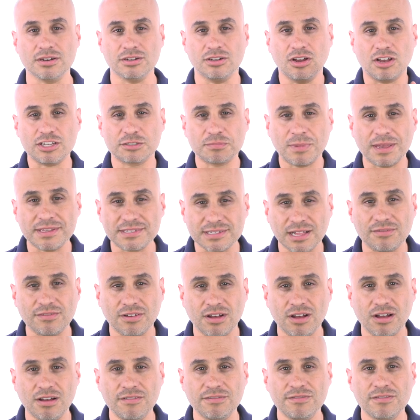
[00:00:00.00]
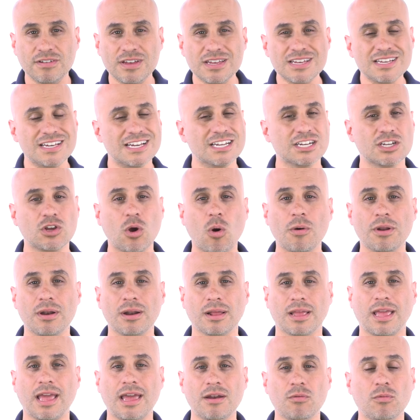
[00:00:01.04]
dust myself off, and go it
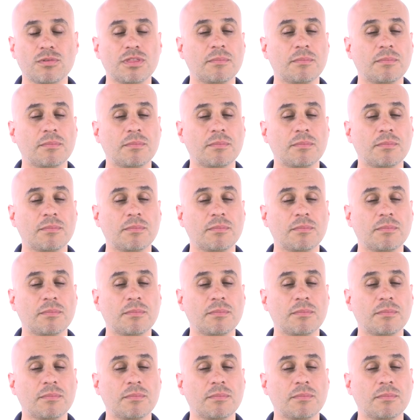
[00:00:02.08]
again